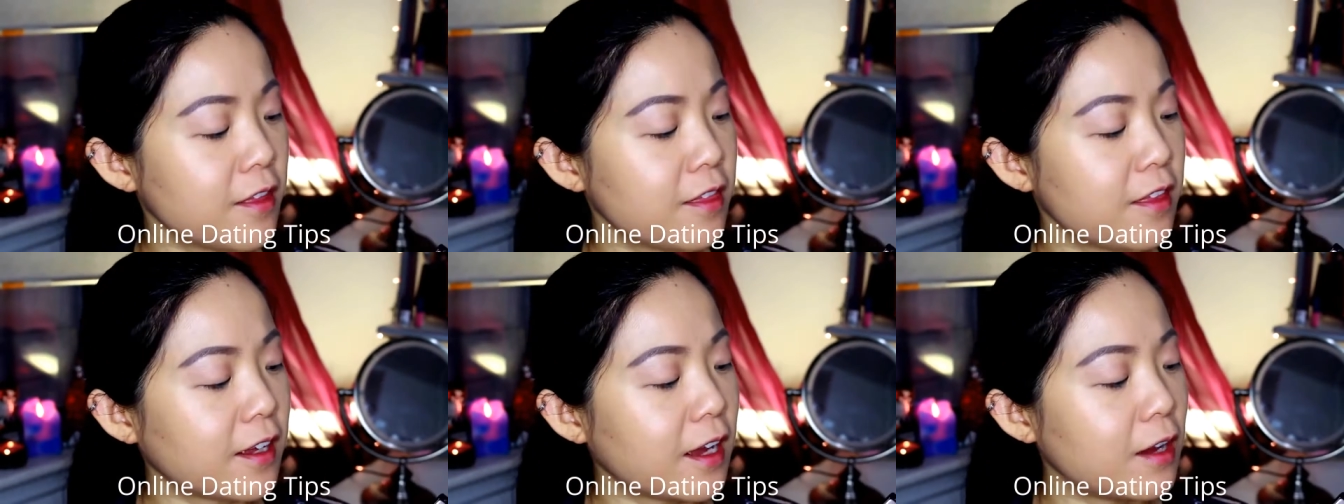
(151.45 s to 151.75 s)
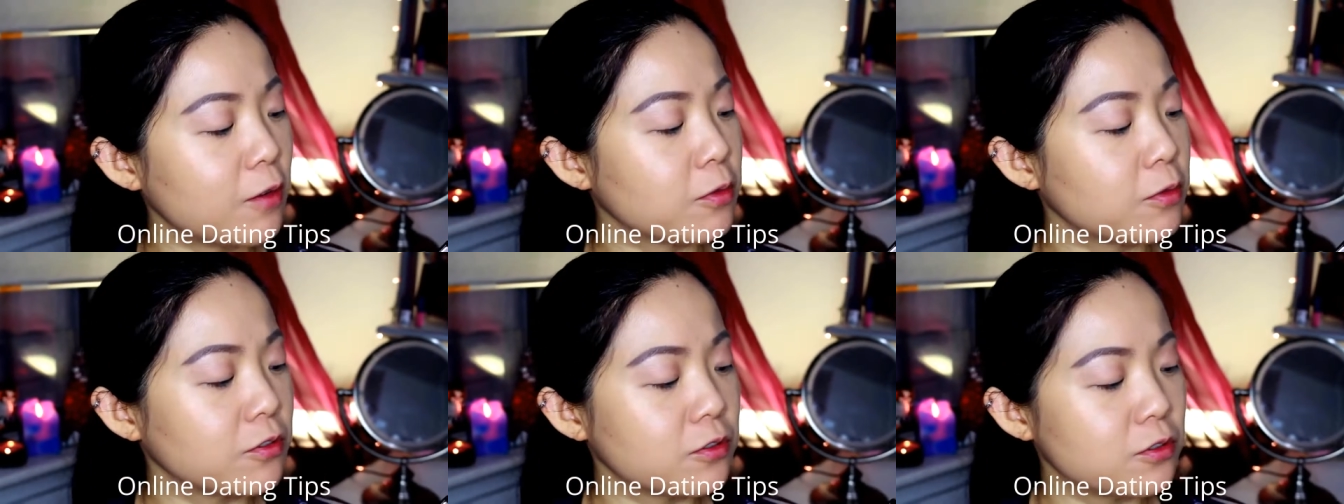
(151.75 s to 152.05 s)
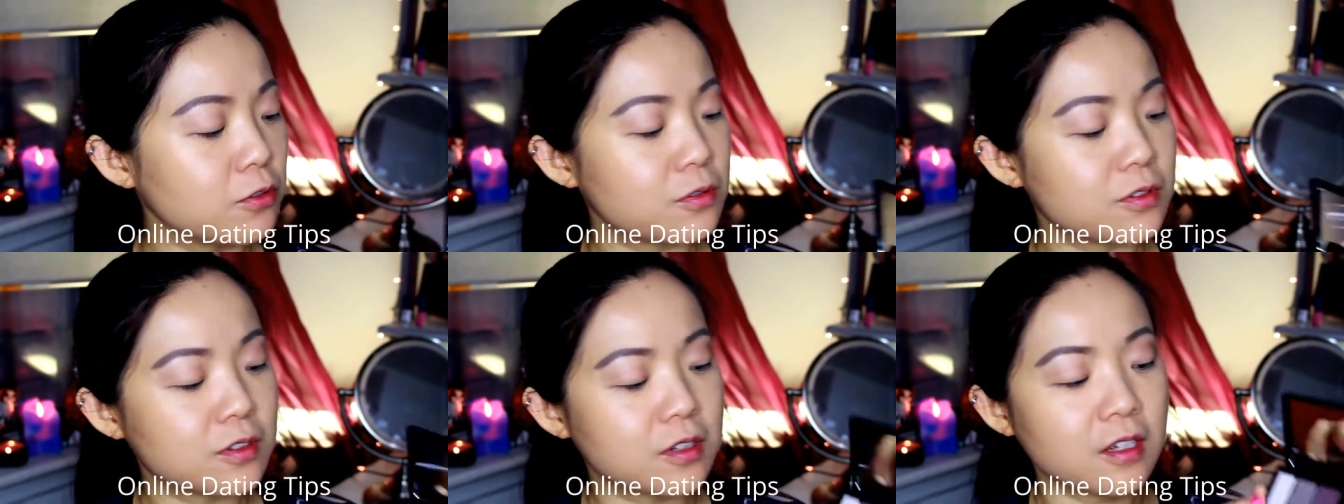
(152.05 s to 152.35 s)
I think I will
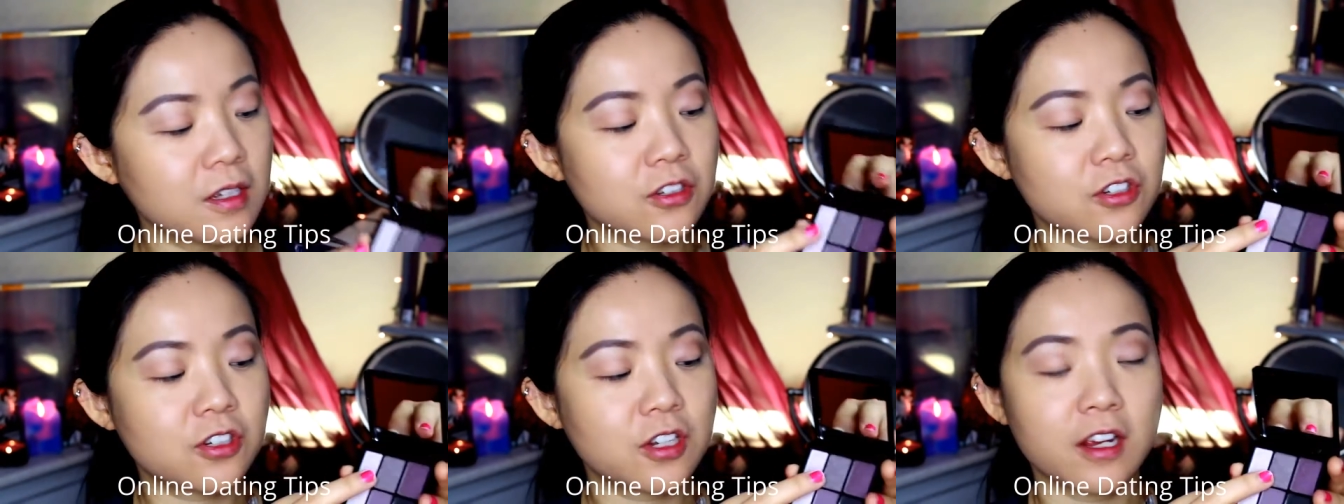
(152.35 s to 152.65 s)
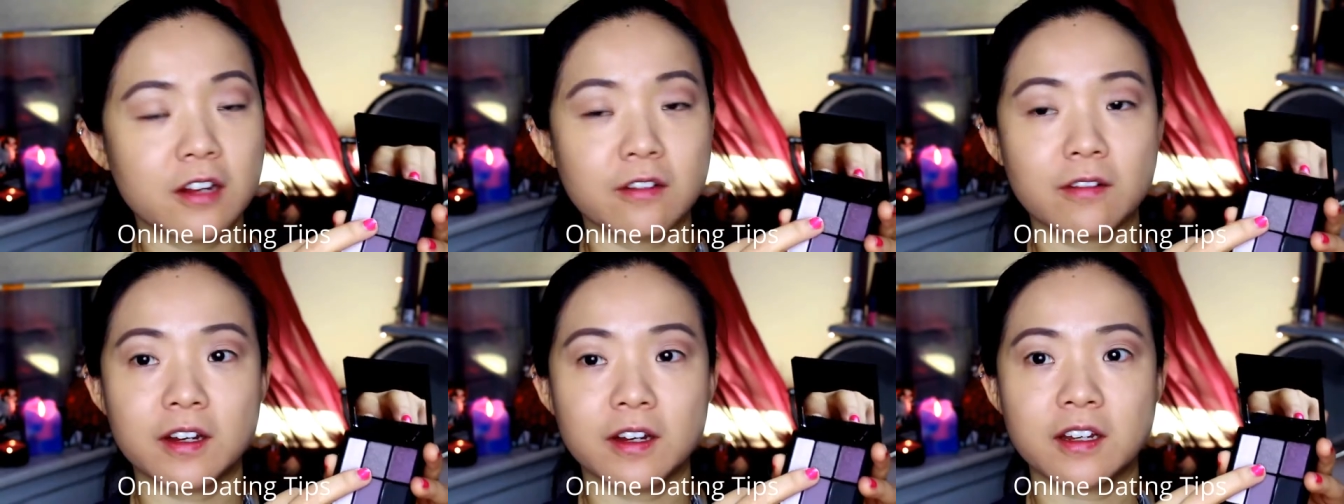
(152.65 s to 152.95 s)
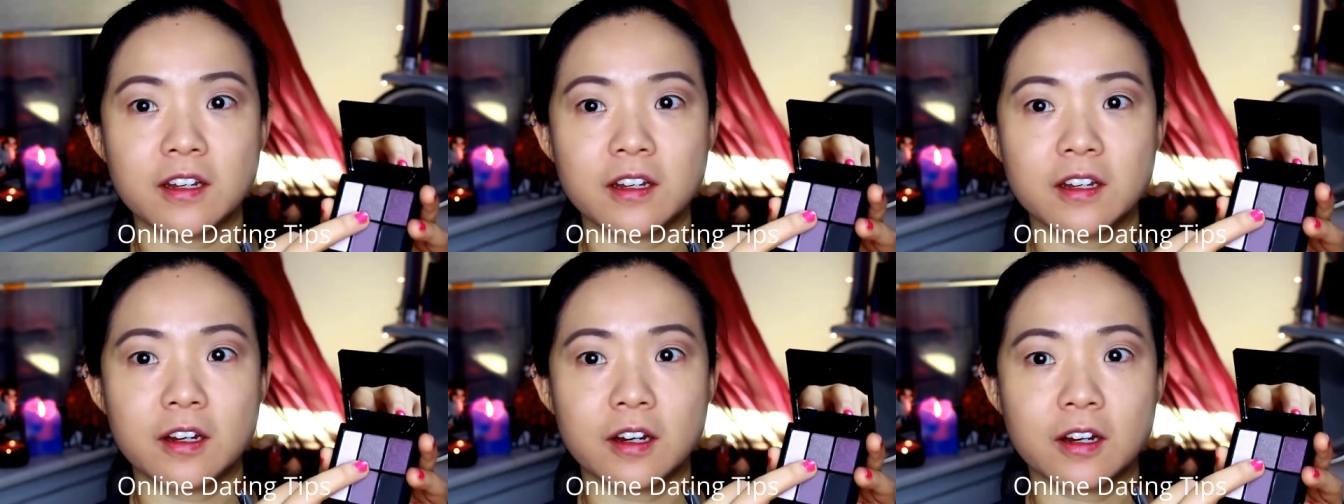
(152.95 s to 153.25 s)
use this shade
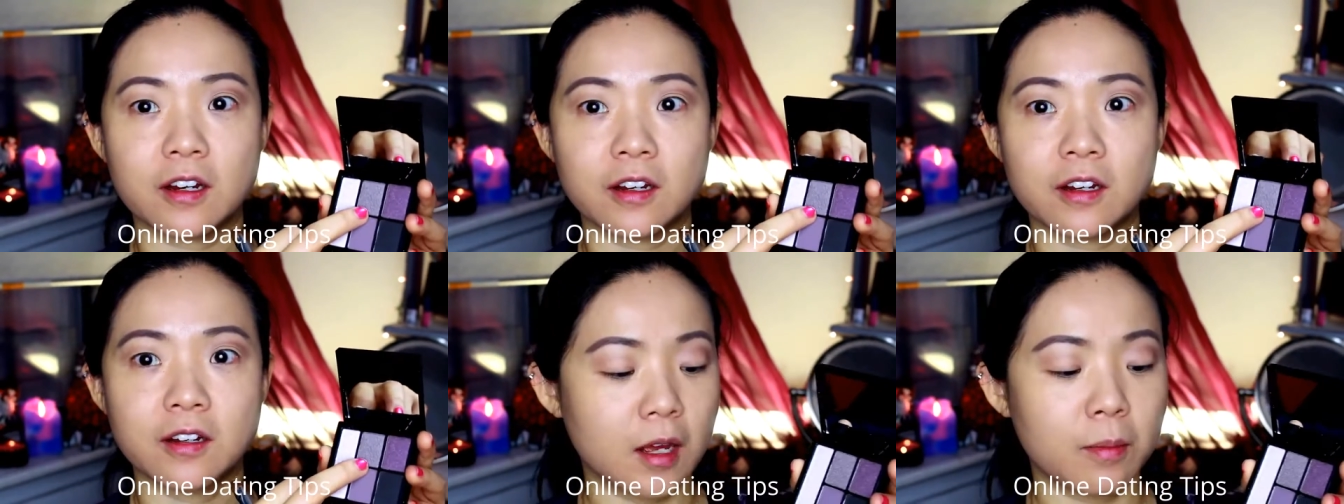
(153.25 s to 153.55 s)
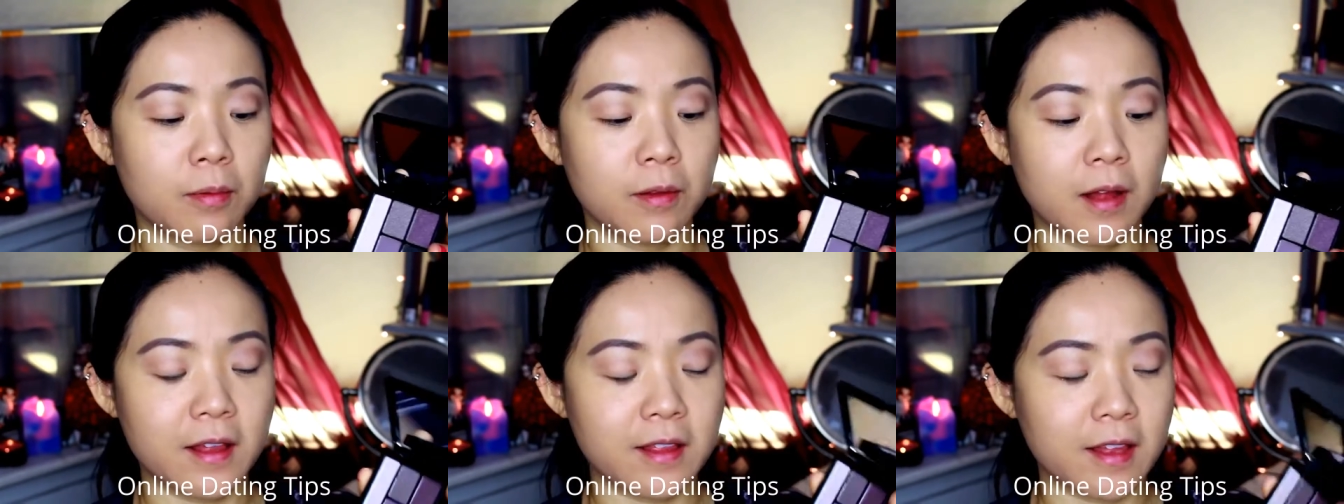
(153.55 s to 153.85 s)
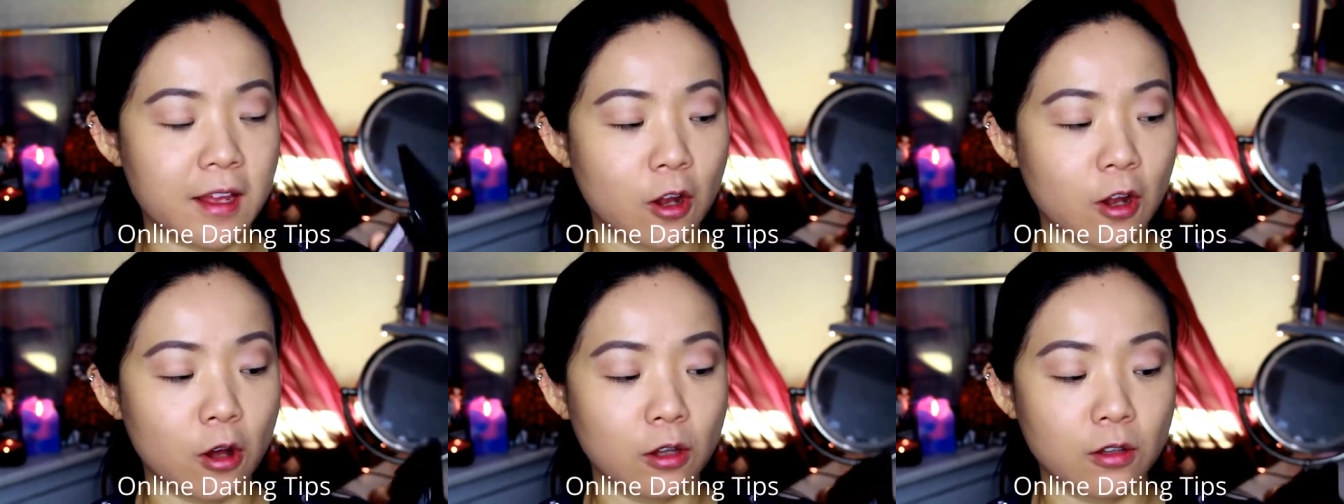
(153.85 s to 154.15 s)
right here. Apply
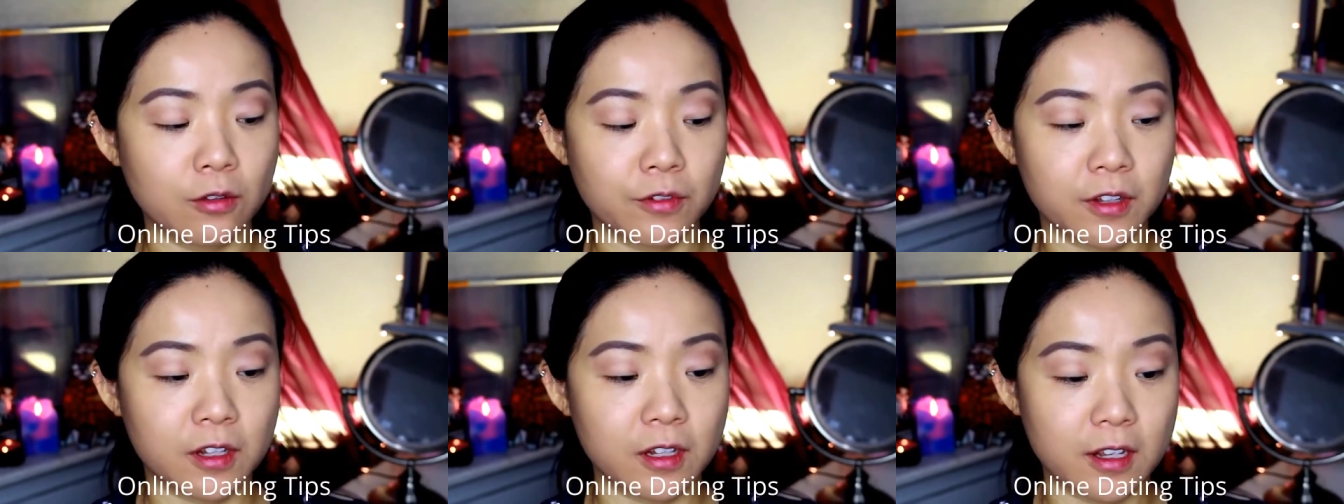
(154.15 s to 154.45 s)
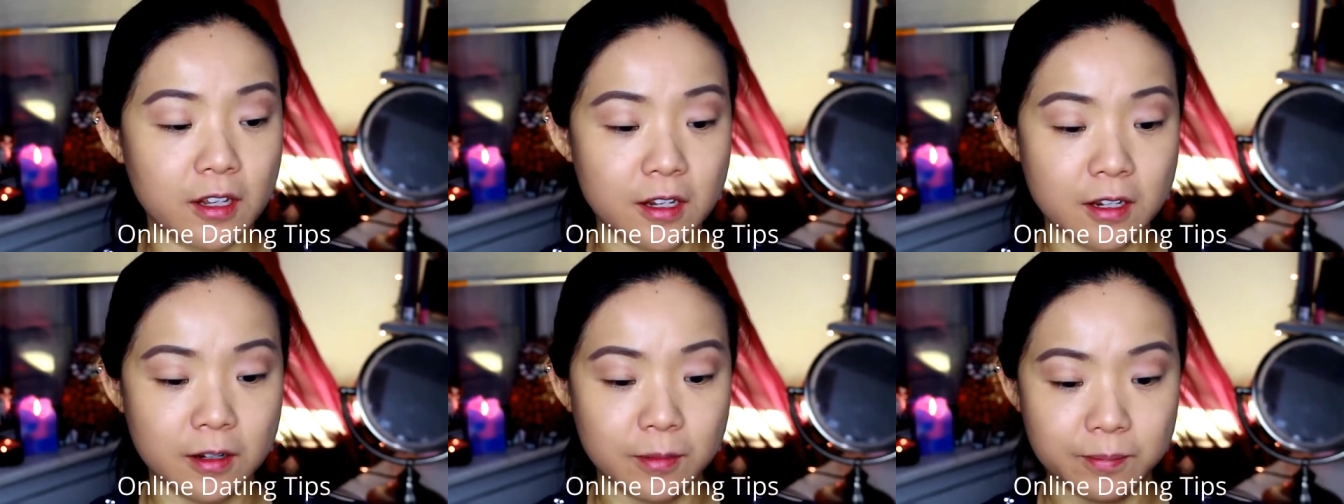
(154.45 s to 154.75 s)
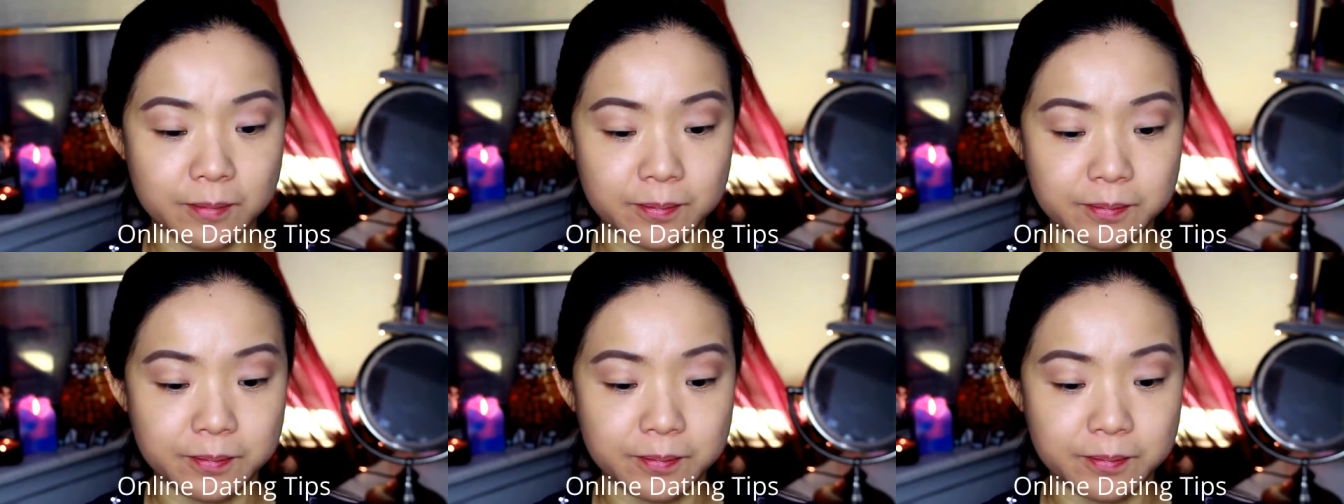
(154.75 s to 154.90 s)
that all over the lid.